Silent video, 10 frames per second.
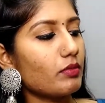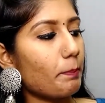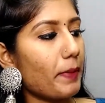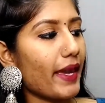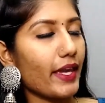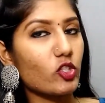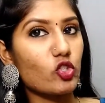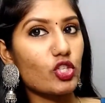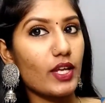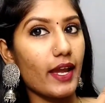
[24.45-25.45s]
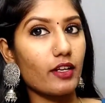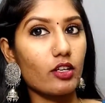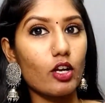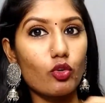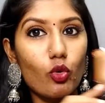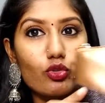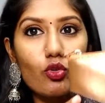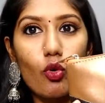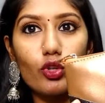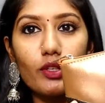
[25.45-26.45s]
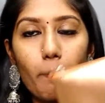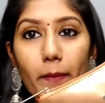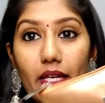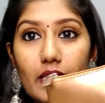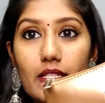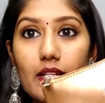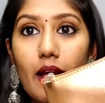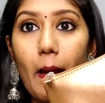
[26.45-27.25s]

beige and rose gold mixed